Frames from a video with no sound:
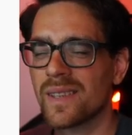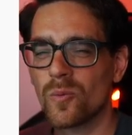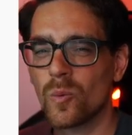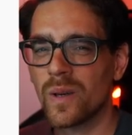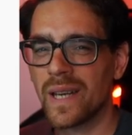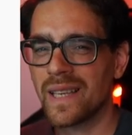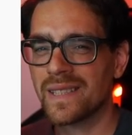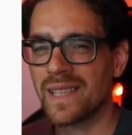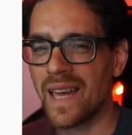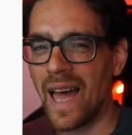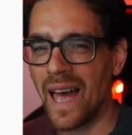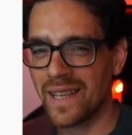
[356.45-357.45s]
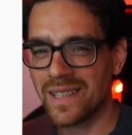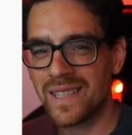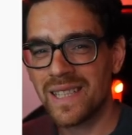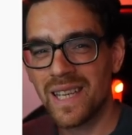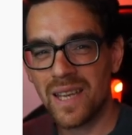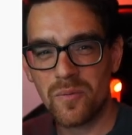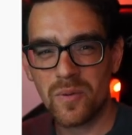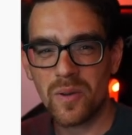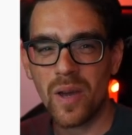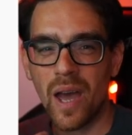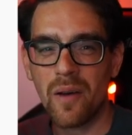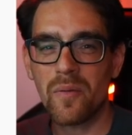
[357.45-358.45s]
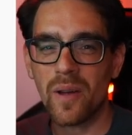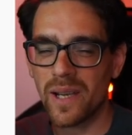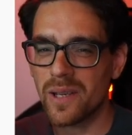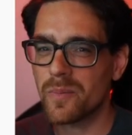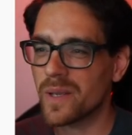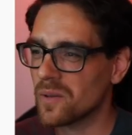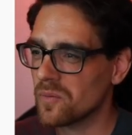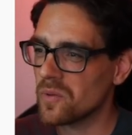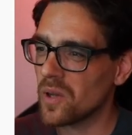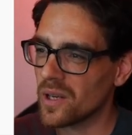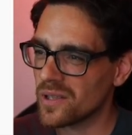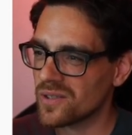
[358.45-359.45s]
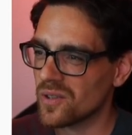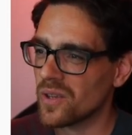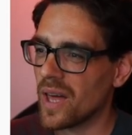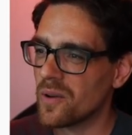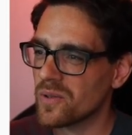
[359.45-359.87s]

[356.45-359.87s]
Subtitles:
will get handy if you have a little bit of knowledge on how